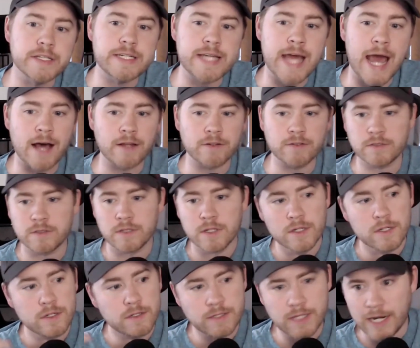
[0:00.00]
the talent
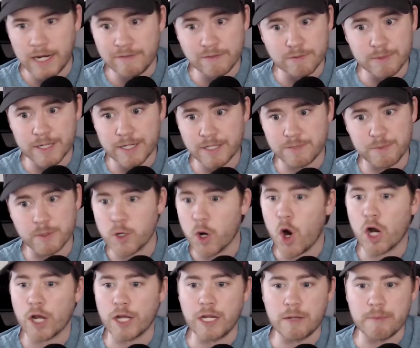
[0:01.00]
that everybody's been
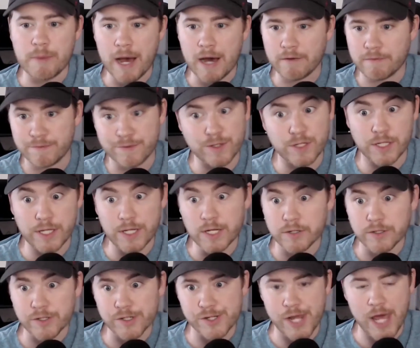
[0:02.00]
talking about for
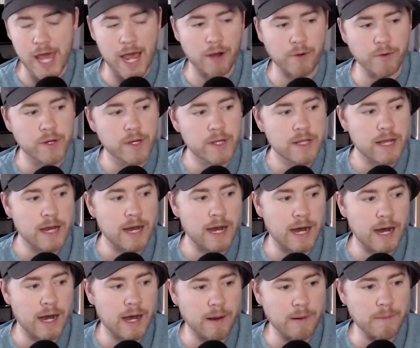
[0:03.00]
years now.
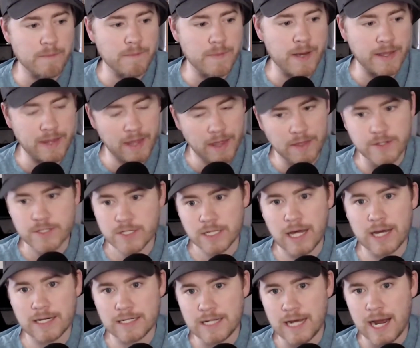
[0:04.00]
And then there's a
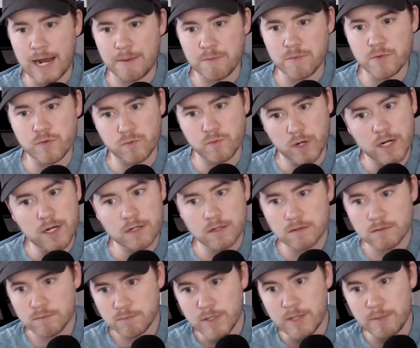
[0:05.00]
lot of times
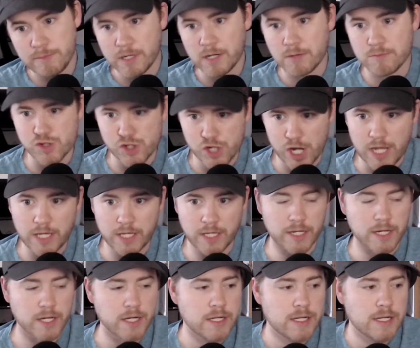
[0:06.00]
where he becomes
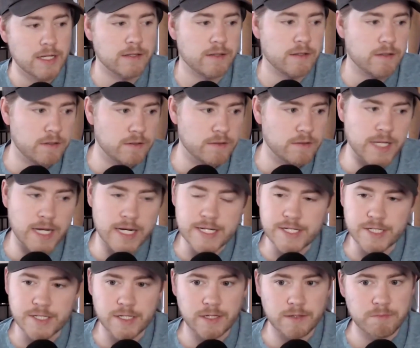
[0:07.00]
shaky.
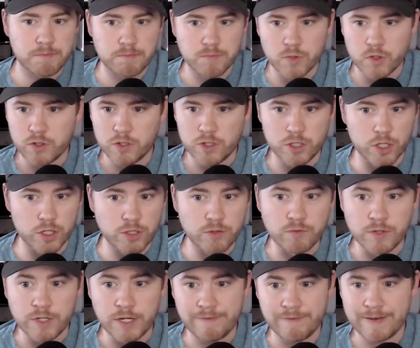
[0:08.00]
Tennessee, good
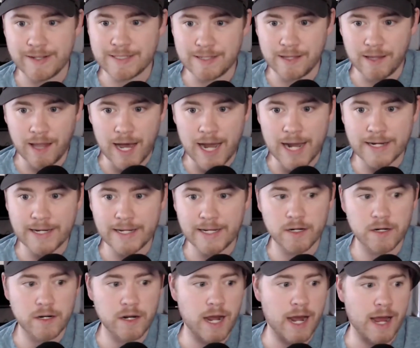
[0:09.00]
defensive line
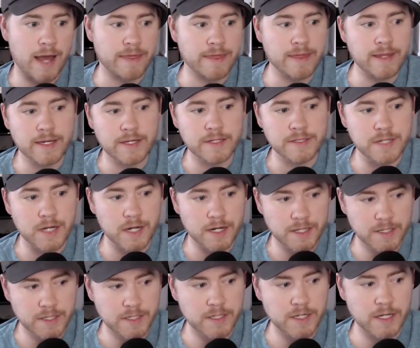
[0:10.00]
here. I think
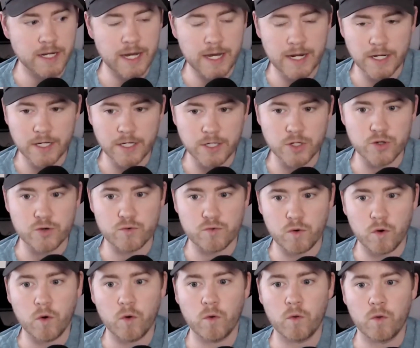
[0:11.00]
Kentucky can kind of
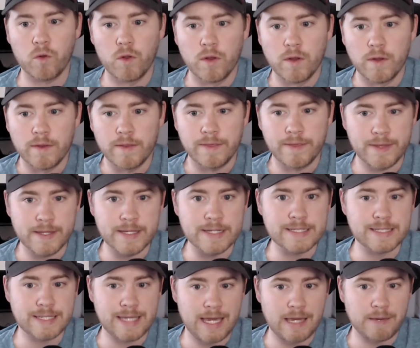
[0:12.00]
control
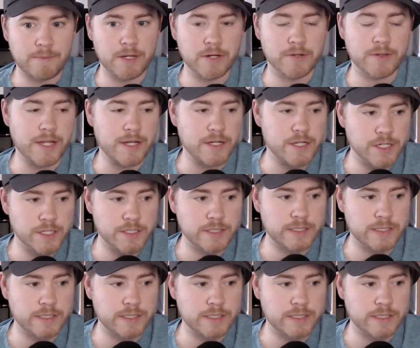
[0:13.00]
this game here. They